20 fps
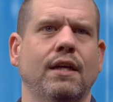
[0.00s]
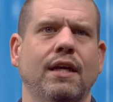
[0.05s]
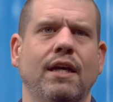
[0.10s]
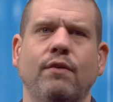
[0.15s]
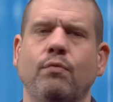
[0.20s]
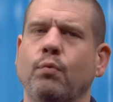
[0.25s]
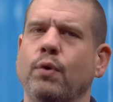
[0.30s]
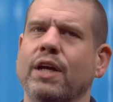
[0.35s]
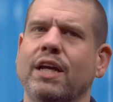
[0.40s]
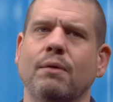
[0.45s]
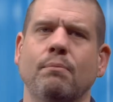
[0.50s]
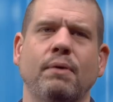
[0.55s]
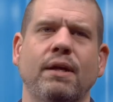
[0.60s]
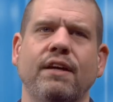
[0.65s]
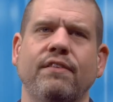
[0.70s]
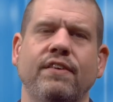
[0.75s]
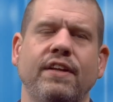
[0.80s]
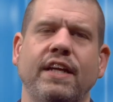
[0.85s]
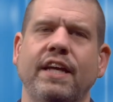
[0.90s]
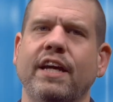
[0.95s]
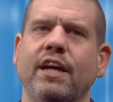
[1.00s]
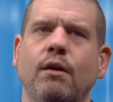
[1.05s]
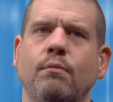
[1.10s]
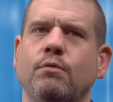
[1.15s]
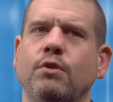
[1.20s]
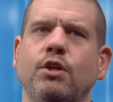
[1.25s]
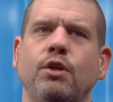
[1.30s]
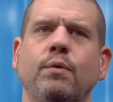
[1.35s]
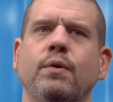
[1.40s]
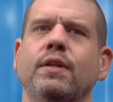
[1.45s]
If we can be of any help
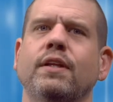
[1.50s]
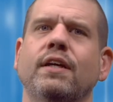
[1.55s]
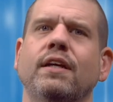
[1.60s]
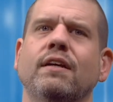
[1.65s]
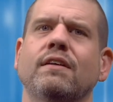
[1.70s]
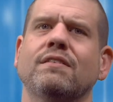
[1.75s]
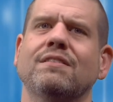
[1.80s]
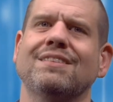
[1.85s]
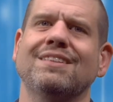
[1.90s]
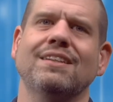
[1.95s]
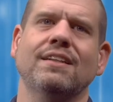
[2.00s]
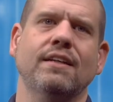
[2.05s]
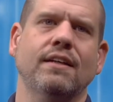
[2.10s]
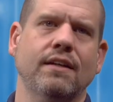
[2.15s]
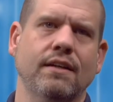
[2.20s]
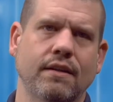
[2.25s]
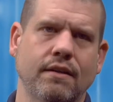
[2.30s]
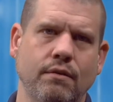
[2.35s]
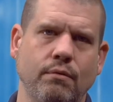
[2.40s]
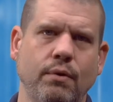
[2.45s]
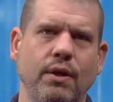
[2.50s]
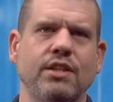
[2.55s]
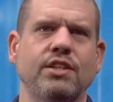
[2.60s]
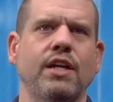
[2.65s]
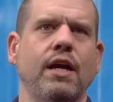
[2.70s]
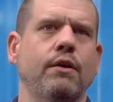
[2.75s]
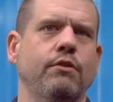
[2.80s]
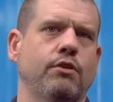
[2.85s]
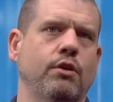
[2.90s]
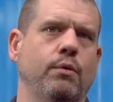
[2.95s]
to you in this, reach
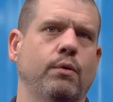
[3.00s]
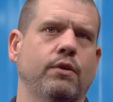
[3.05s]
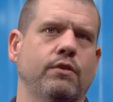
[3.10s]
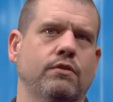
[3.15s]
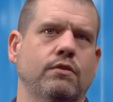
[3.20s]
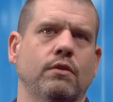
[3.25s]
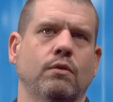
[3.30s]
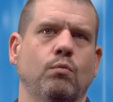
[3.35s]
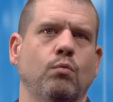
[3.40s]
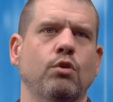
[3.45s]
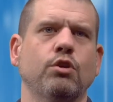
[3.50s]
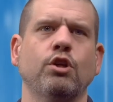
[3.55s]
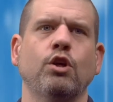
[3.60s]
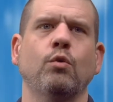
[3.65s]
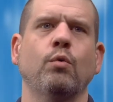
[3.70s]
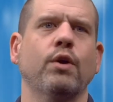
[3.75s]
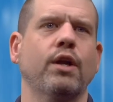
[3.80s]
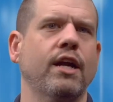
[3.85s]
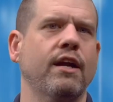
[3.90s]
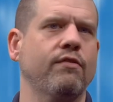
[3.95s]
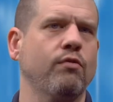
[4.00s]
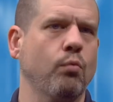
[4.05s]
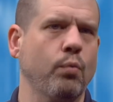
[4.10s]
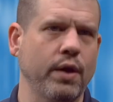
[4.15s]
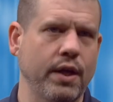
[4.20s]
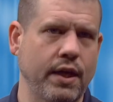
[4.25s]
out to us. We'll do whatever we